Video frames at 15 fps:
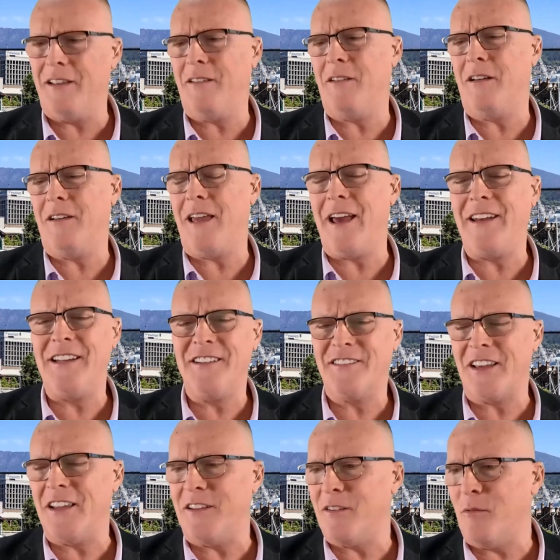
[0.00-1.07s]
how do you
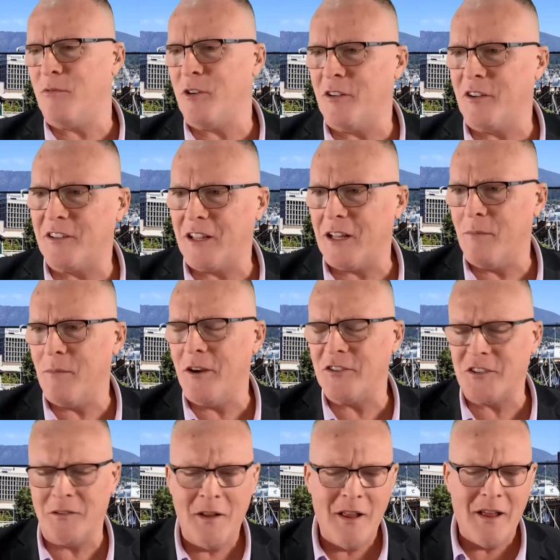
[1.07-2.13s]
say this? I'm trying not to get
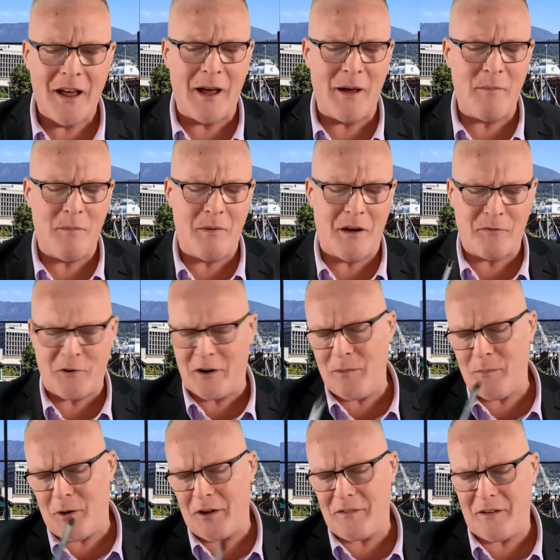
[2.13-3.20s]
emotional. A friend of
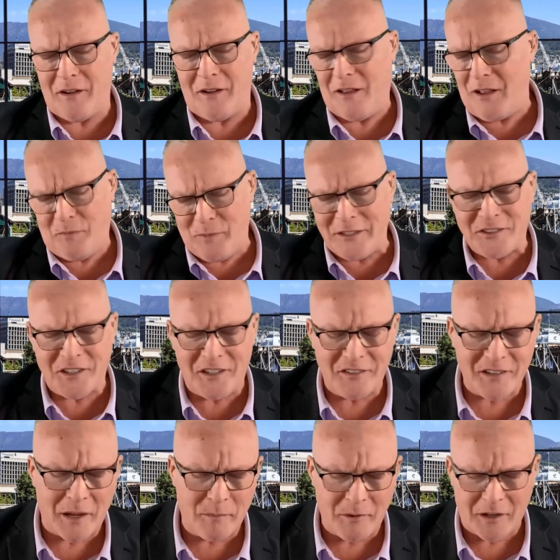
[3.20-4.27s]
mine, I'll mention his
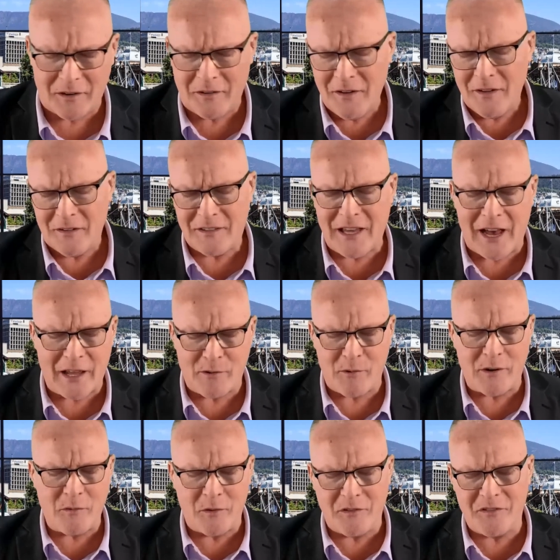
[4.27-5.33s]
name, Carter
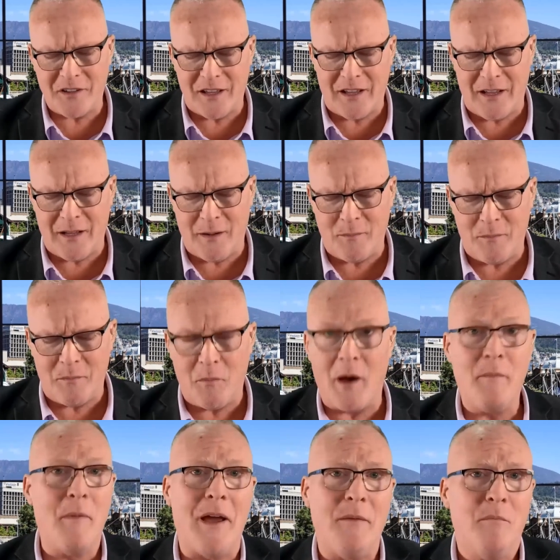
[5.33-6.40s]
Edwards, my
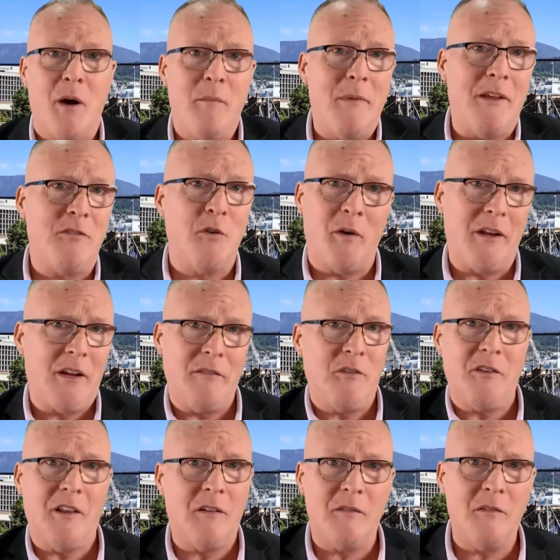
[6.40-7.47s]
mate, my mentor. Any of
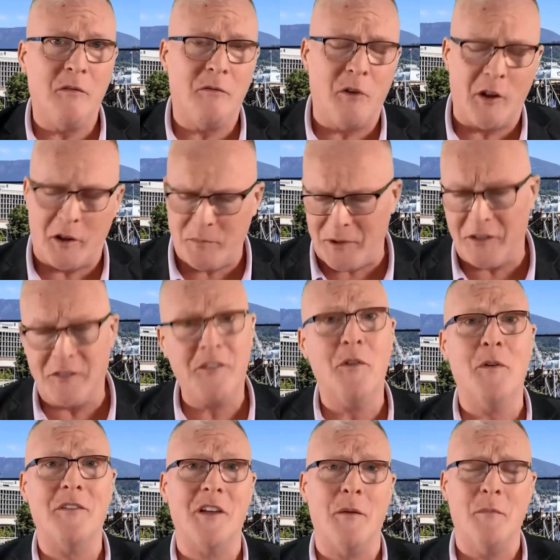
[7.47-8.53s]
you that followed me on
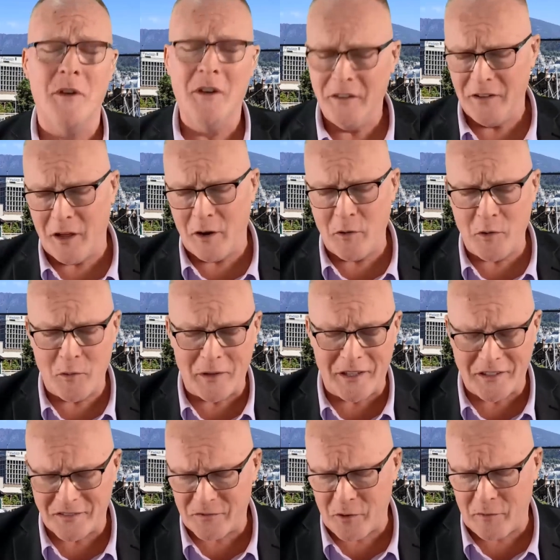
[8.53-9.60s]
2SM know who he
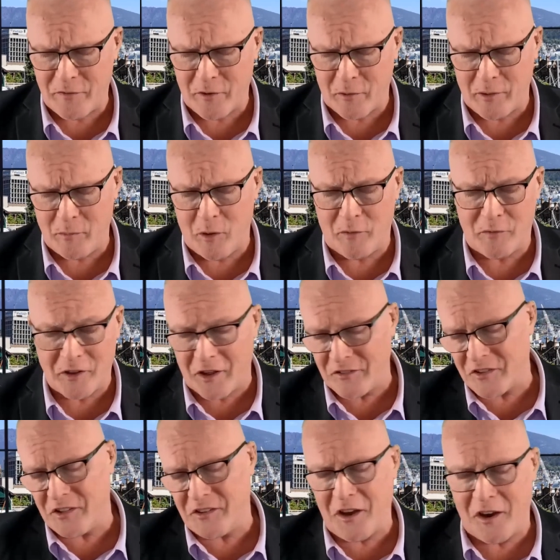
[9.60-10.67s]
is very well. For those
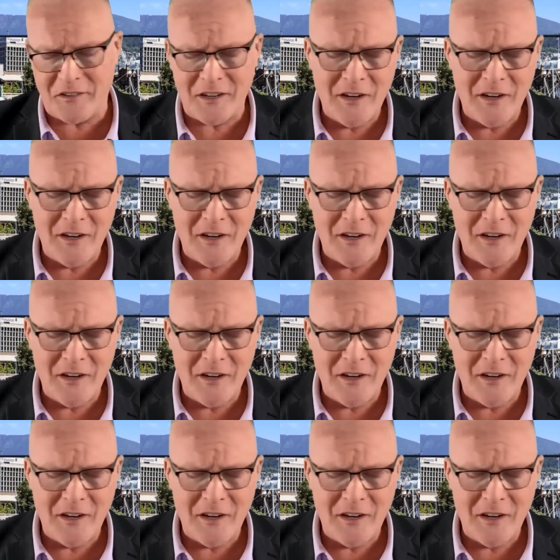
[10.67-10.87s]
that don't,